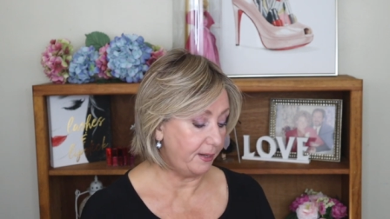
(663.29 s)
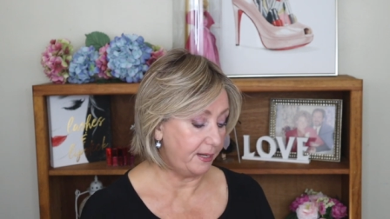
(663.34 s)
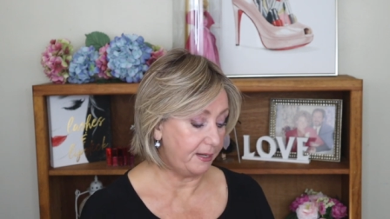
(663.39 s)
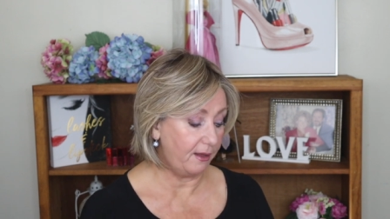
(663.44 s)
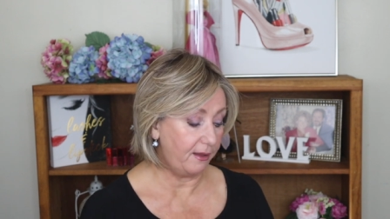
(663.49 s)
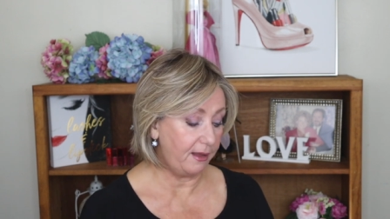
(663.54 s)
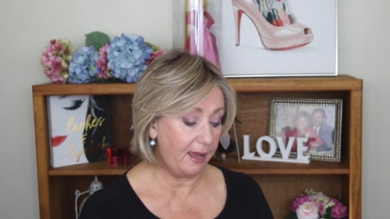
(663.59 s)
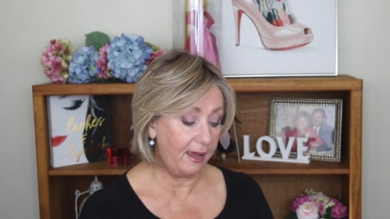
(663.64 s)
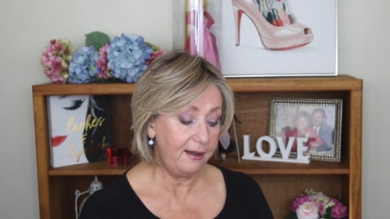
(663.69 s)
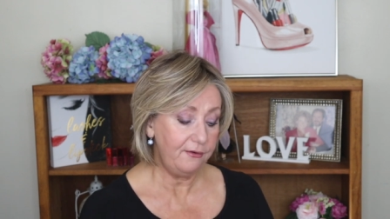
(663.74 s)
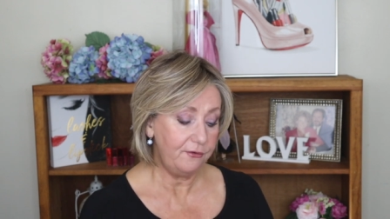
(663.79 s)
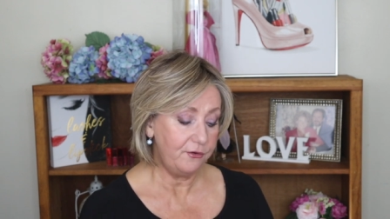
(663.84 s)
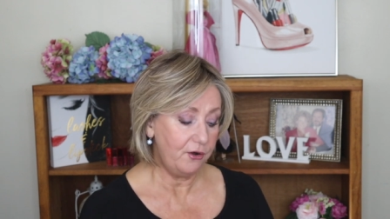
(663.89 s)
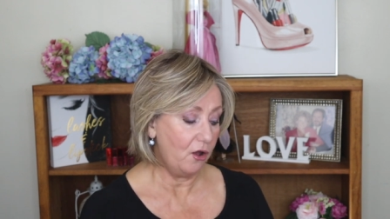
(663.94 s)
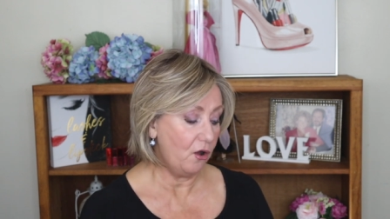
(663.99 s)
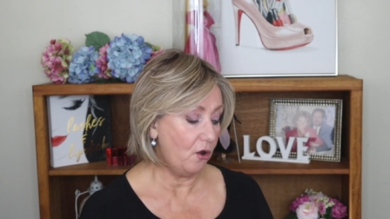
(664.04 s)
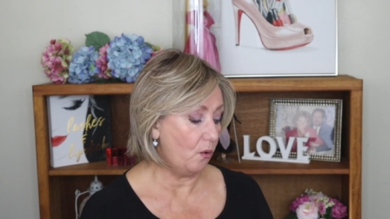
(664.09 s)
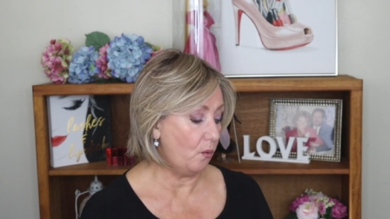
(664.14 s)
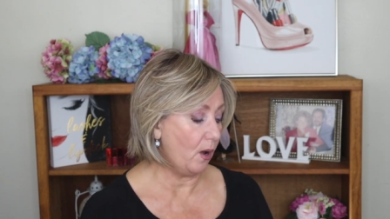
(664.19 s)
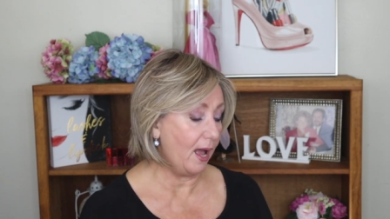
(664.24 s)
And I don't
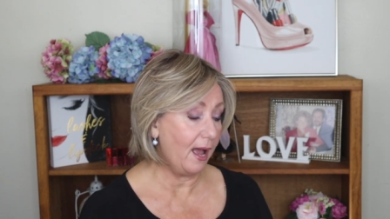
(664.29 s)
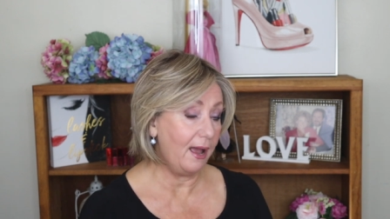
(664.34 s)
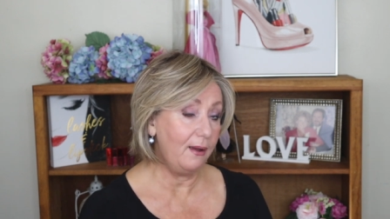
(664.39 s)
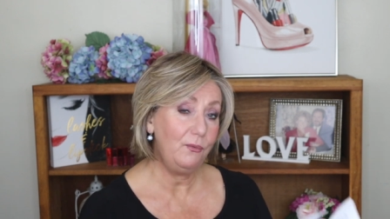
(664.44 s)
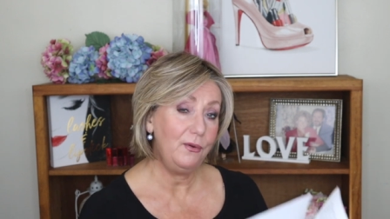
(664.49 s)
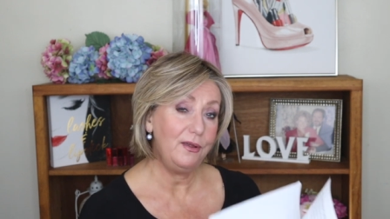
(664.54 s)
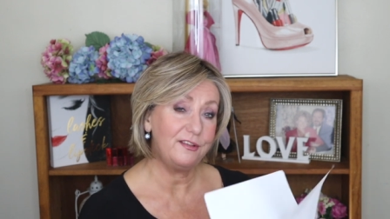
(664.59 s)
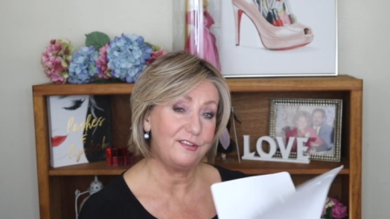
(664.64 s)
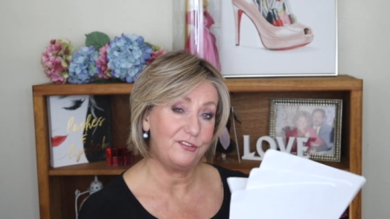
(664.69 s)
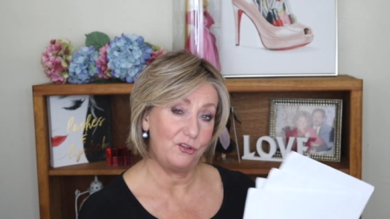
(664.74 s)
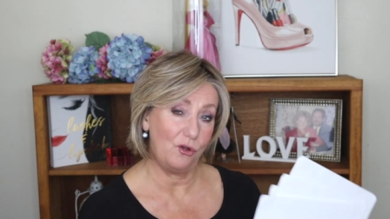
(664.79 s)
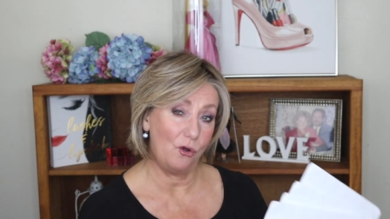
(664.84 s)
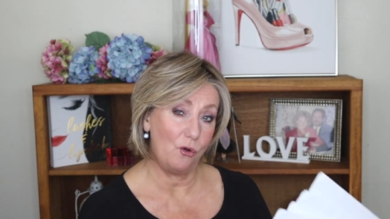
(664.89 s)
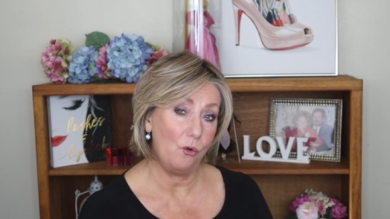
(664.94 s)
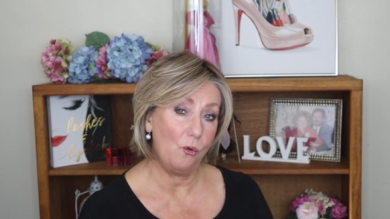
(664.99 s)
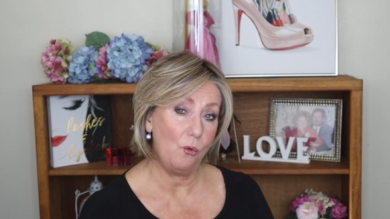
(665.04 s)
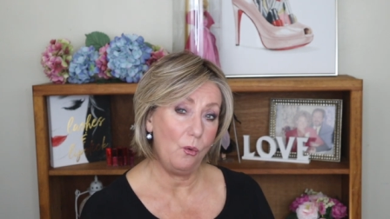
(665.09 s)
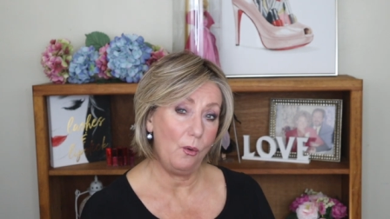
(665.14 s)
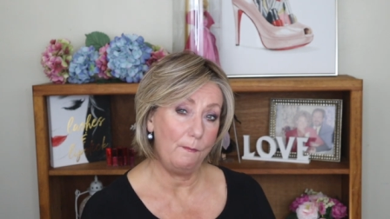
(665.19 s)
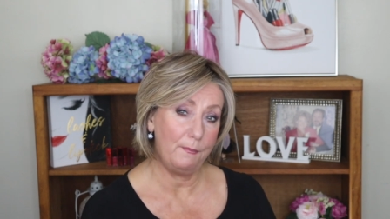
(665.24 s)
know, I wear
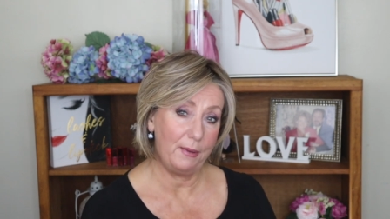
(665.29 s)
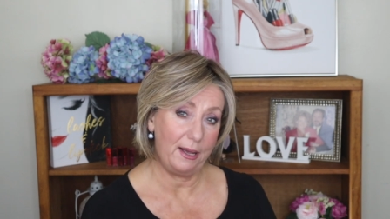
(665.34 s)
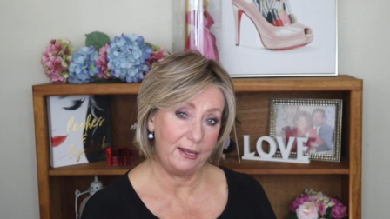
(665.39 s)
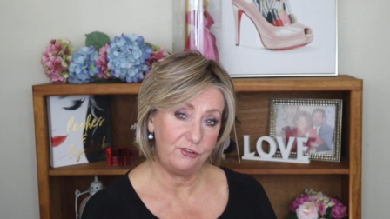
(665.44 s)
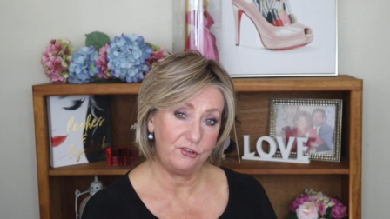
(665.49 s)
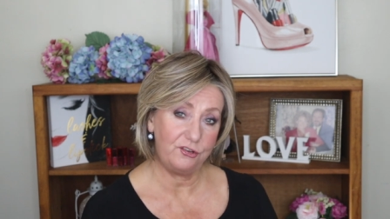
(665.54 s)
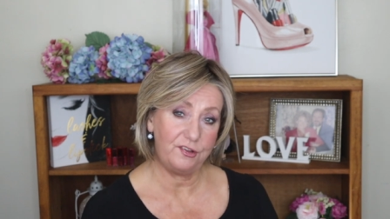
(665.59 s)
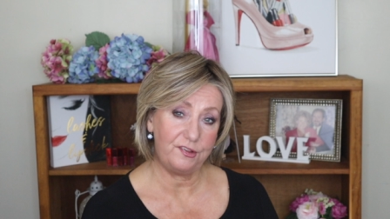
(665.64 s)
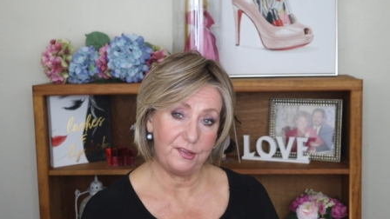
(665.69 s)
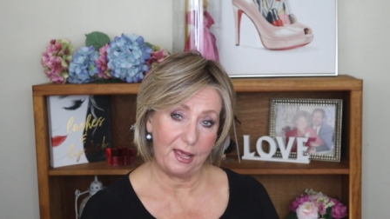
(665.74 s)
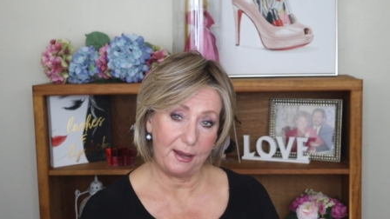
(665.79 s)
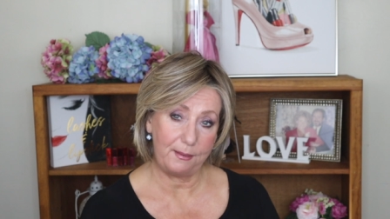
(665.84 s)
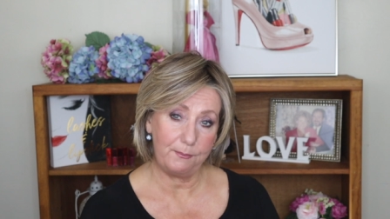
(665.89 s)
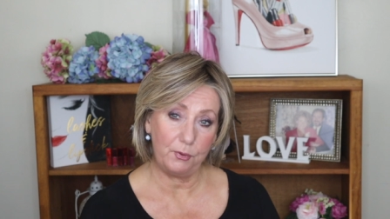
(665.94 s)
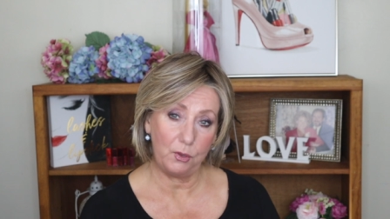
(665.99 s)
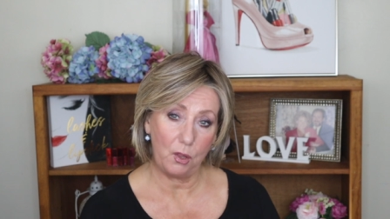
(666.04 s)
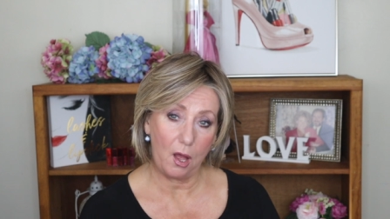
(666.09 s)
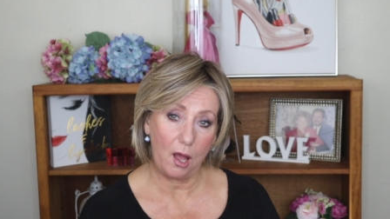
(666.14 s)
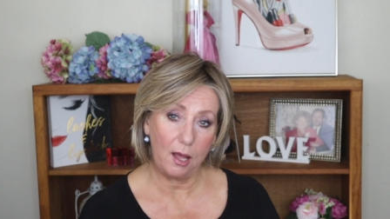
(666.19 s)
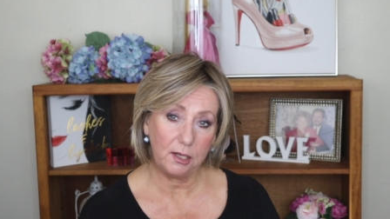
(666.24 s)
so much
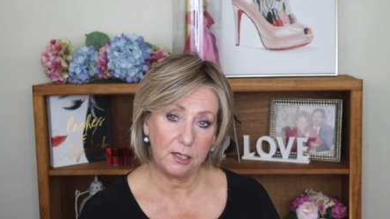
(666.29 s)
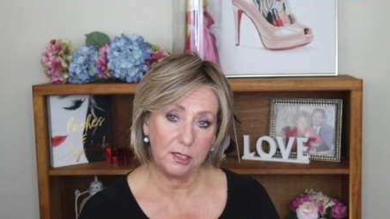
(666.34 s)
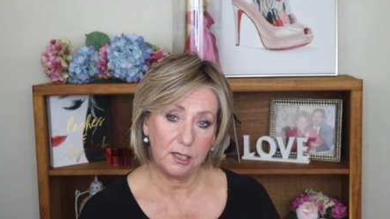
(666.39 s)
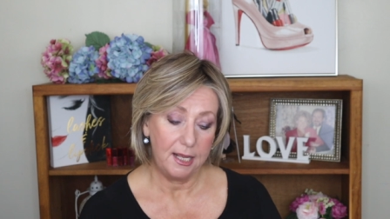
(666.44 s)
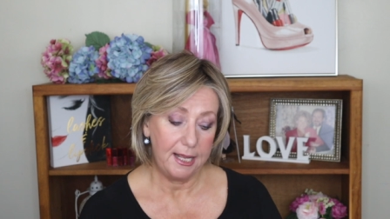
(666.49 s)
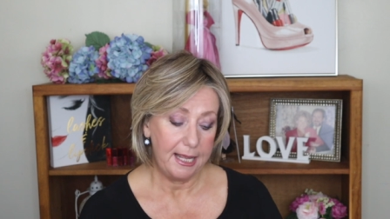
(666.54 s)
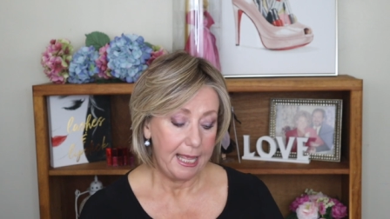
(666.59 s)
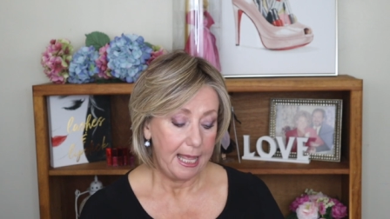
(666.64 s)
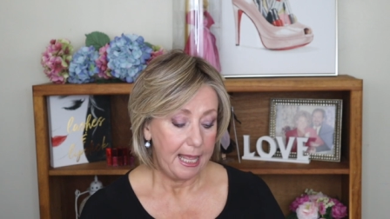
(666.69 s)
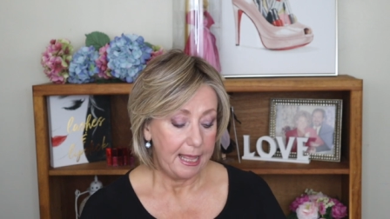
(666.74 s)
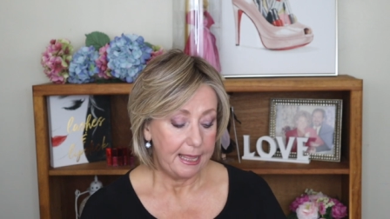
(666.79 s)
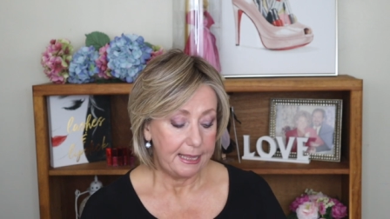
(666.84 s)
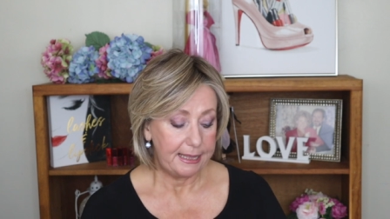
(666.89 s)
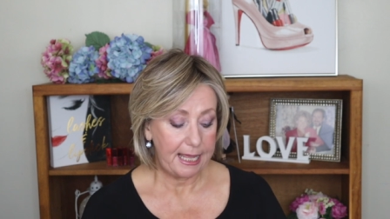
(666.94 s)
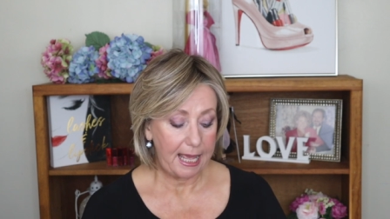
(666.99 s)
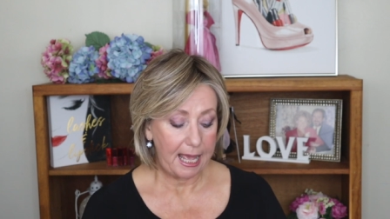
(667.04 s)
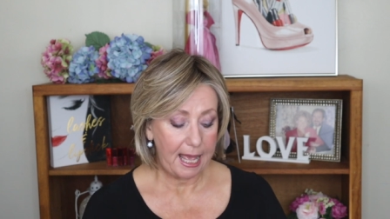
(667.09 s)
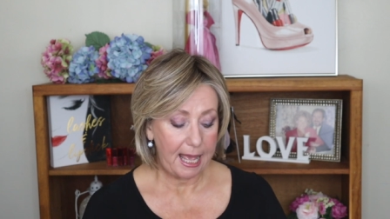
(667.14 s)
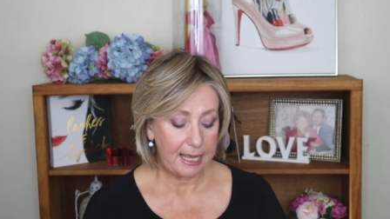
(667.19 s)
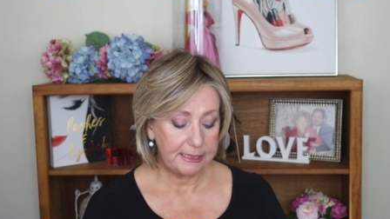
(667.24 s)
sunblock
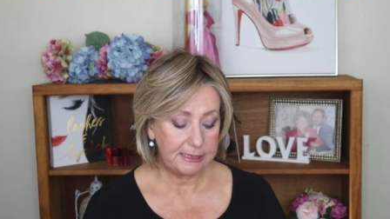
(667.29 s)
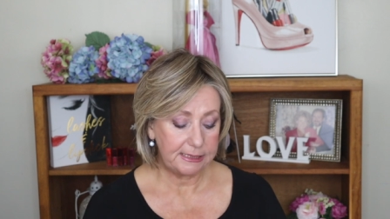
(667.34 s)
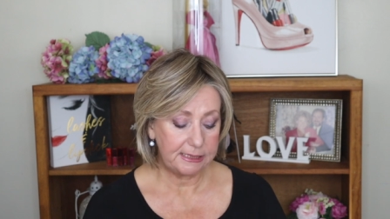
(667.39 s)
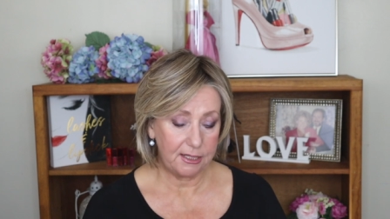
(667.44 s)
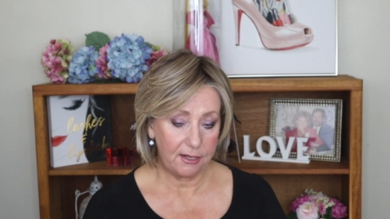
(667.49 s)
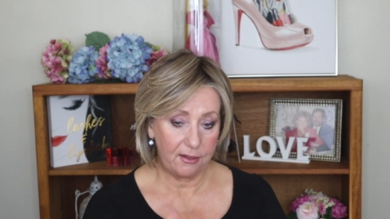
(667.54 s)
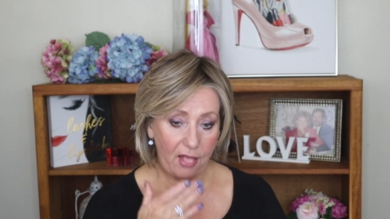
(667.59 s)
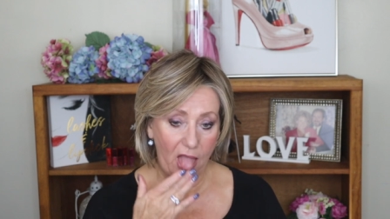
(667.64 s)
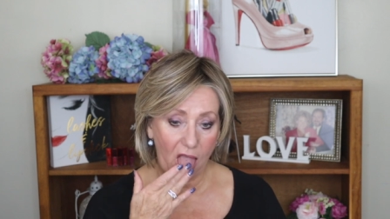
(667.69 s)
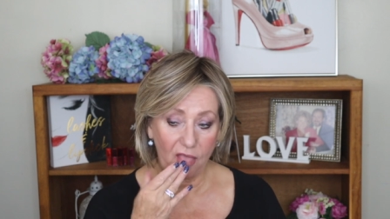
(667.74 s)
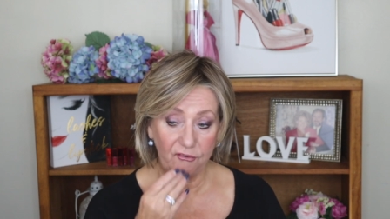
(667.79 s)
that,